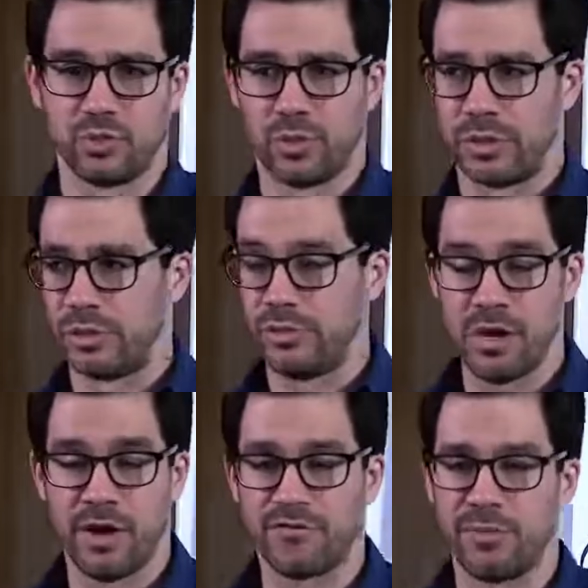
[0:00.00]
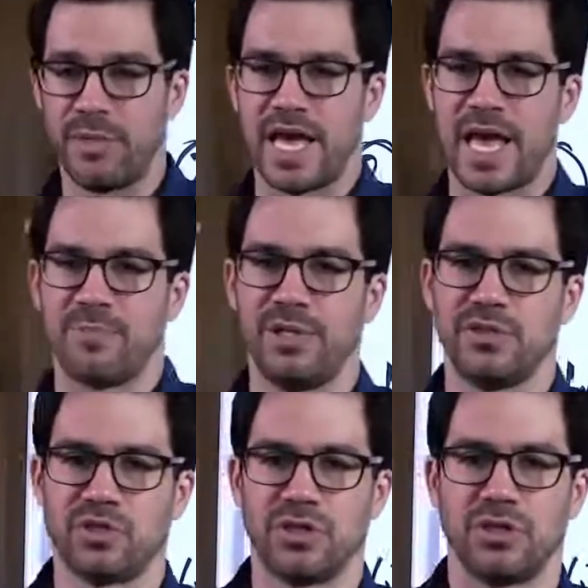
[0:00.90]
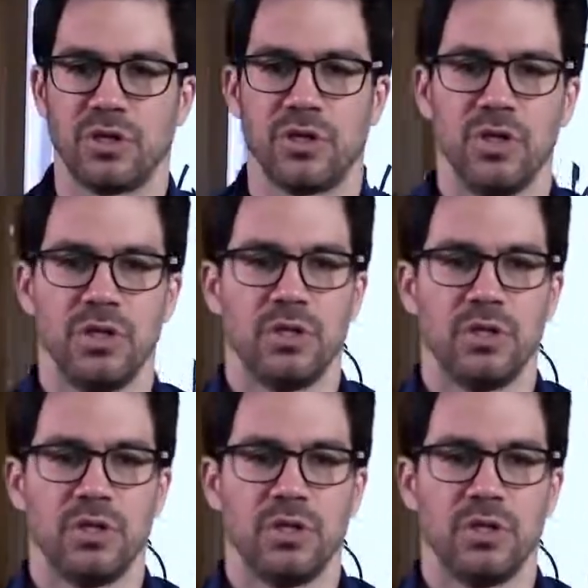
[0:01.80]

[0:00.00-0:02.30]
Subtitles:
just want enough to be happy and secure.